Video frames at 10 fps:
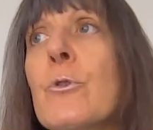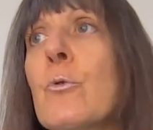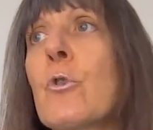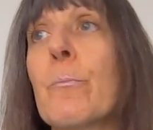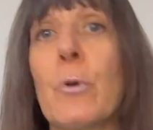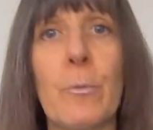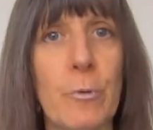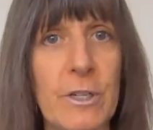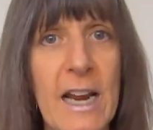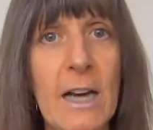you could put
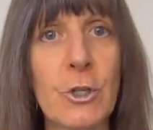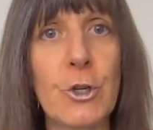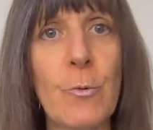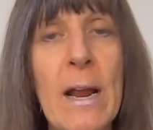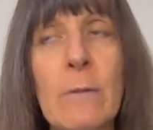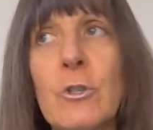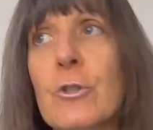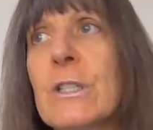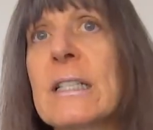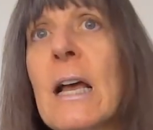protection around
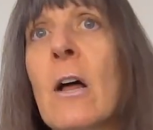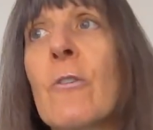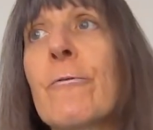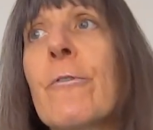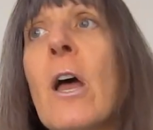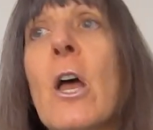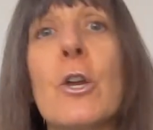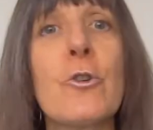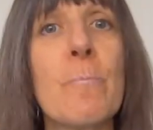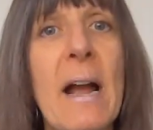yourself.
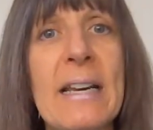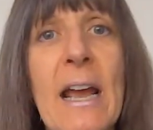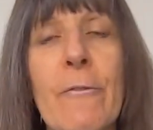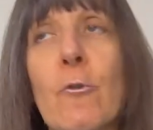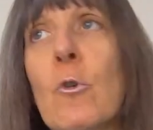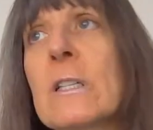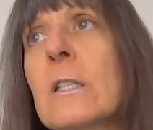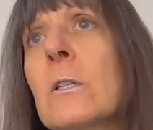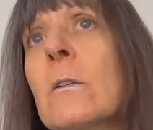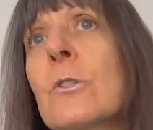You might have
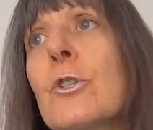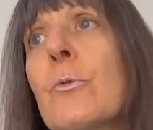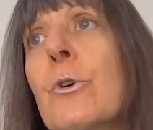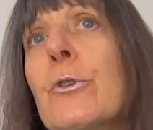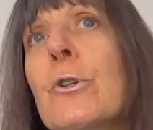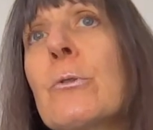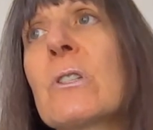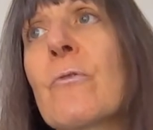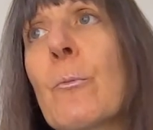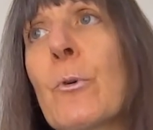crystals you could
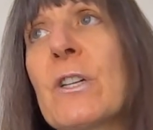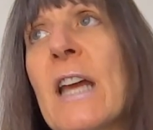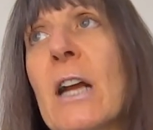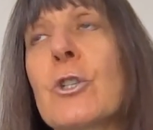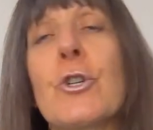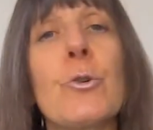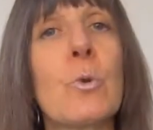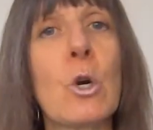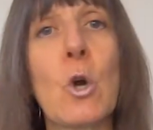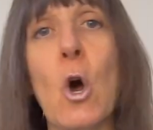use for protection. You
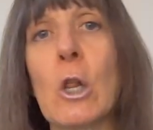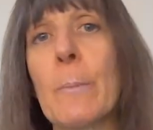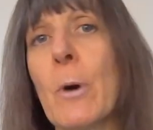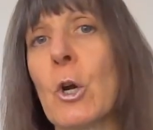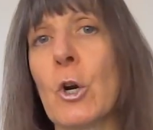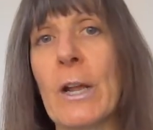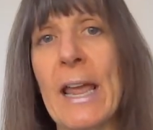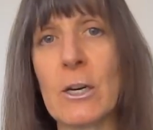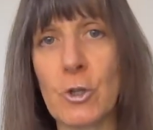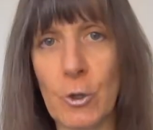could call upon
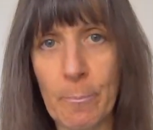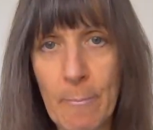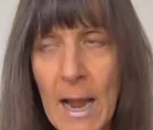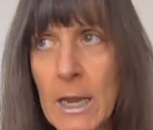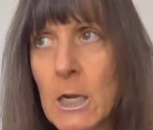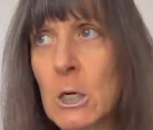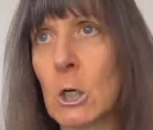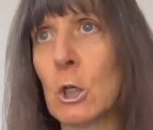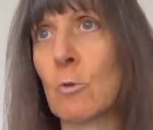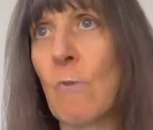Archangel
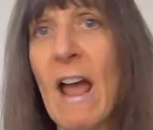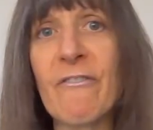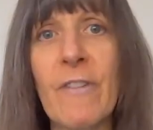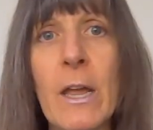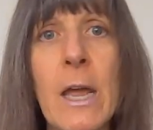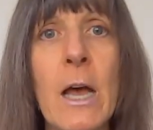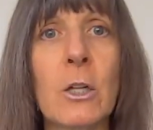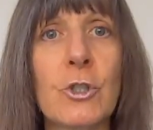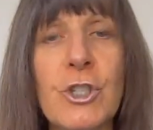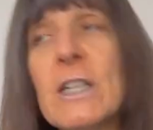Michael,
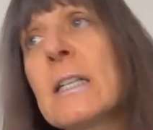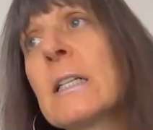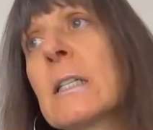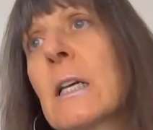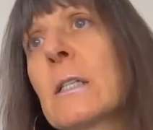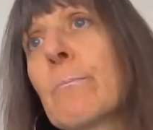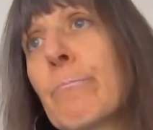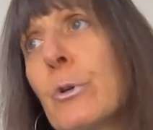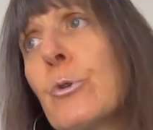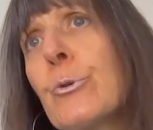Raphael, Jesus,
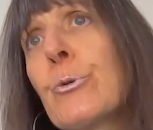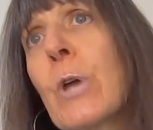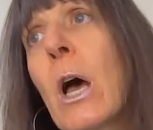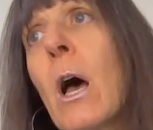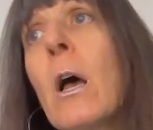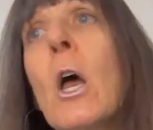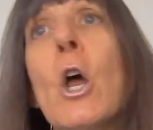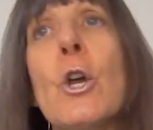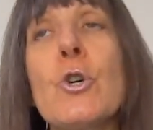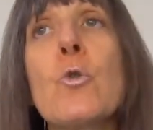Buddha,
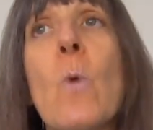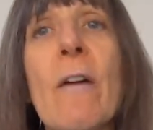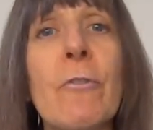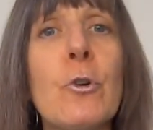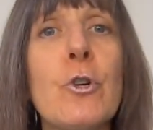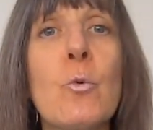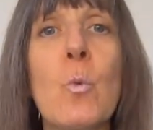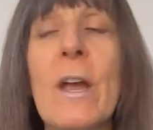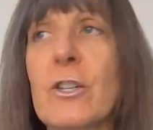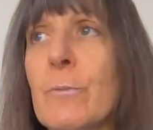whoever you
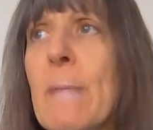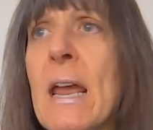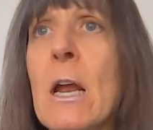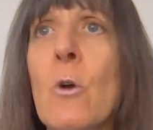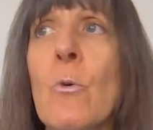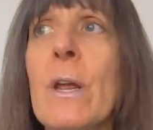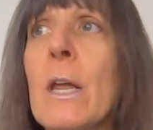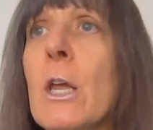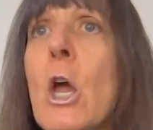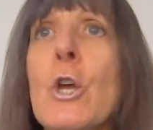wish,
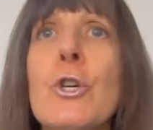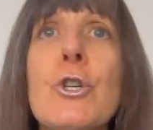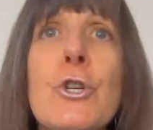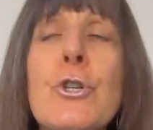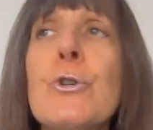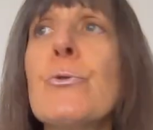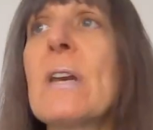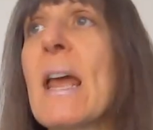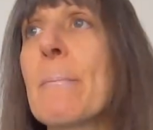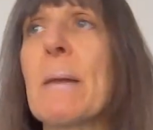Mary, you
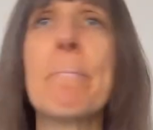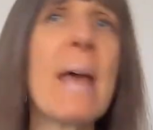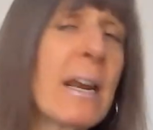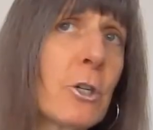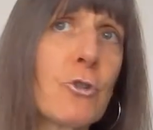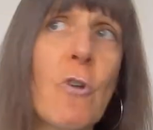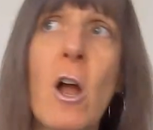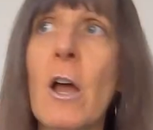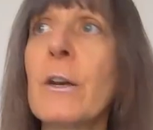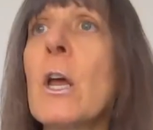name it,
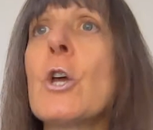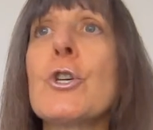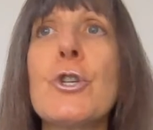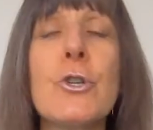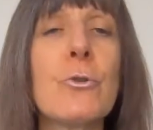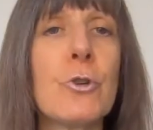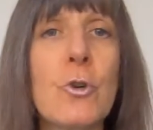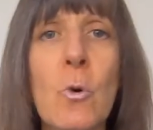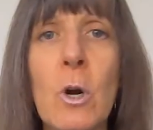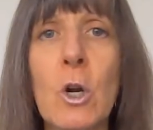Metatron,
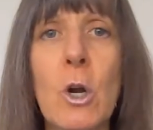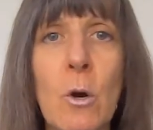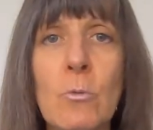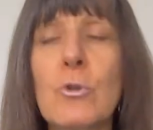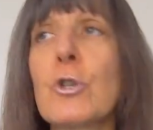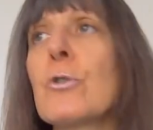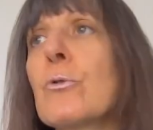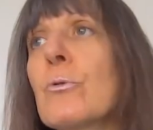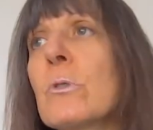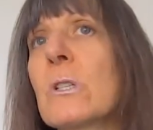your
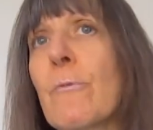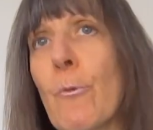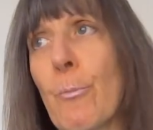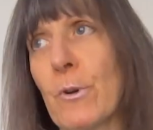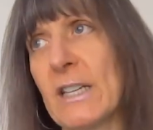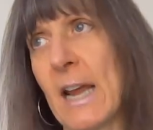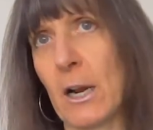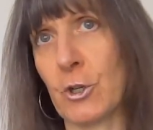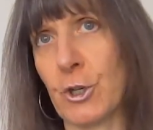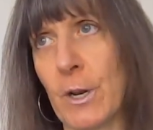go-tos for
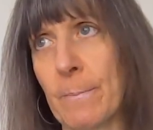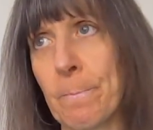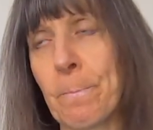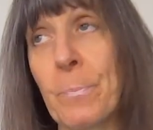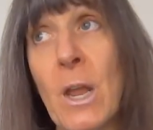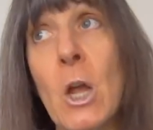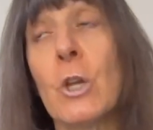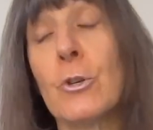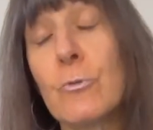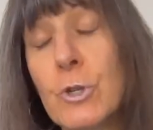protection.
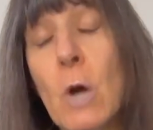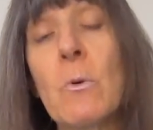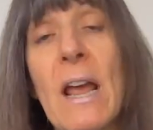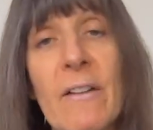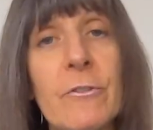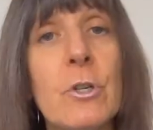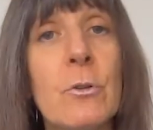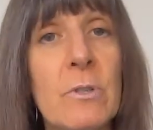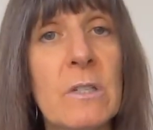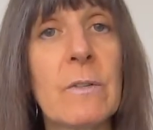You don't have to
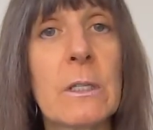use